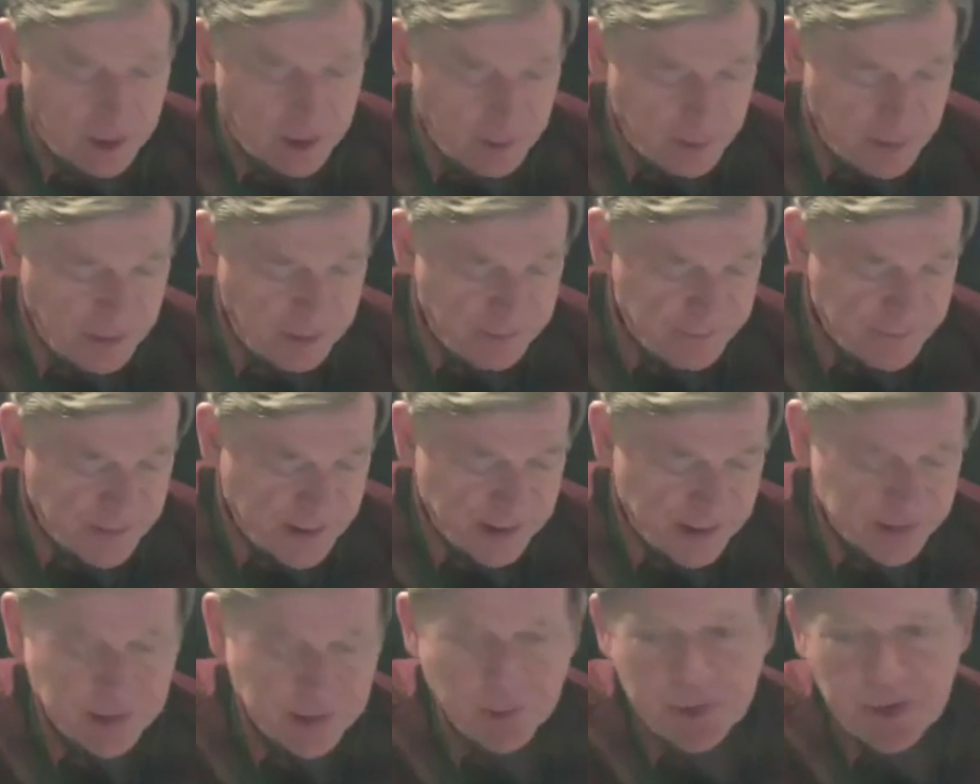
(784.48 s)
in B
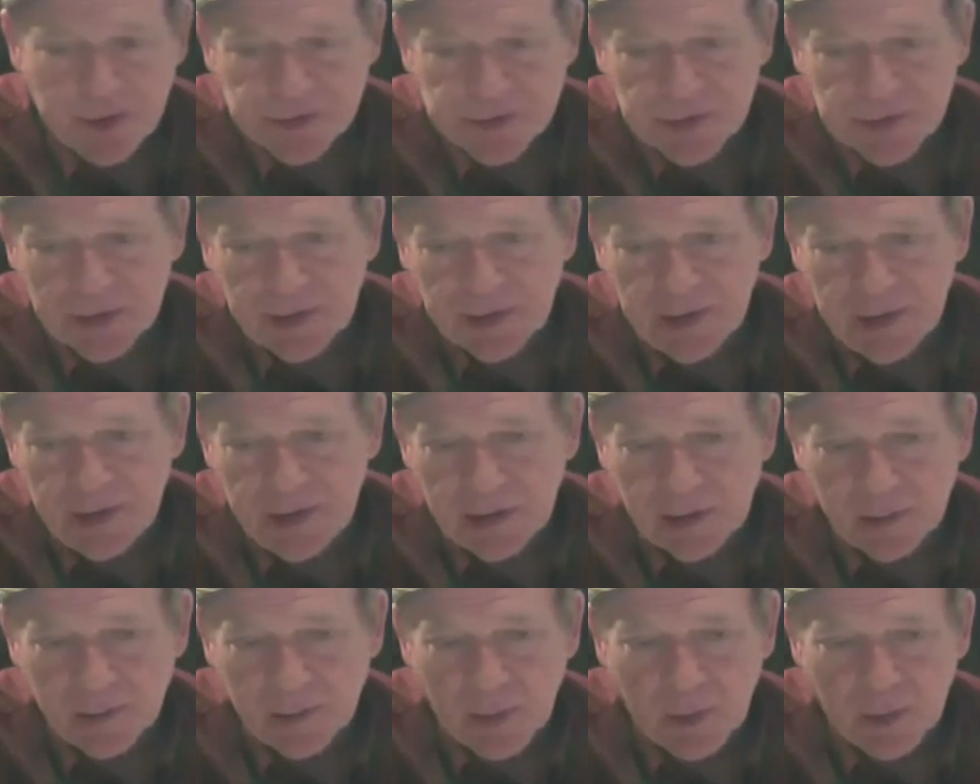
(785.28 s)
flat, then we use the
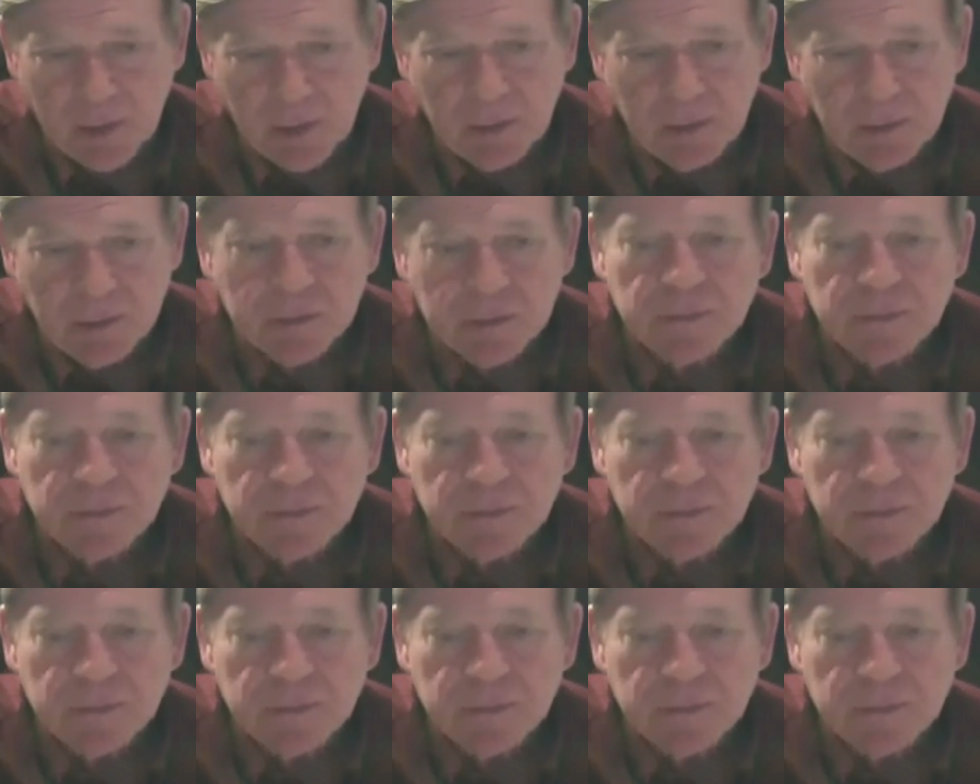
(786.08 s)
Lydian mode.